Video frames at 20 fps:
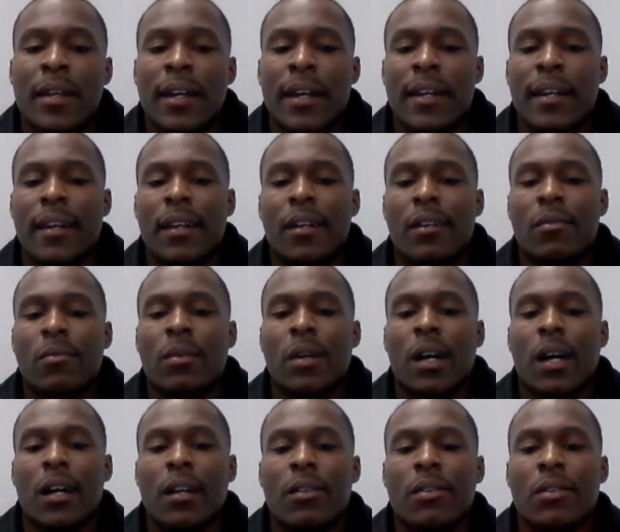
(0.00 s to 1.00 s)
and I
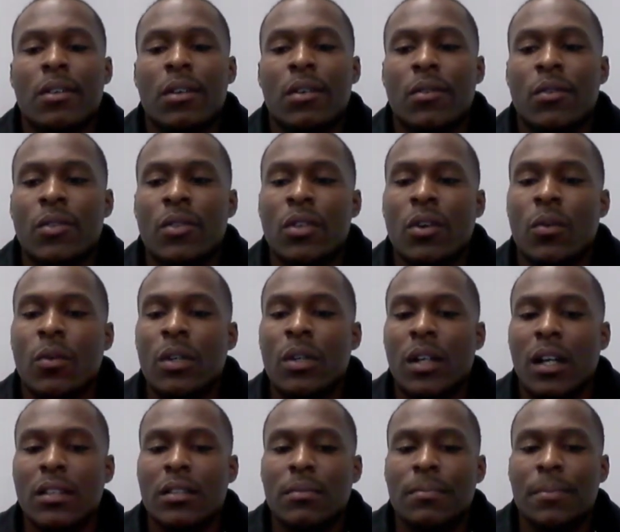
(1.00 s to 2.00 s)
don't, I you know, you know, we
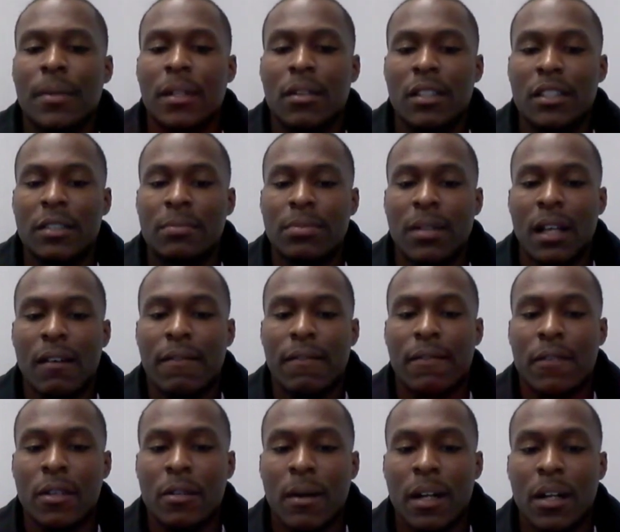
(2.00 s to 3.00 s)
us been on this platform.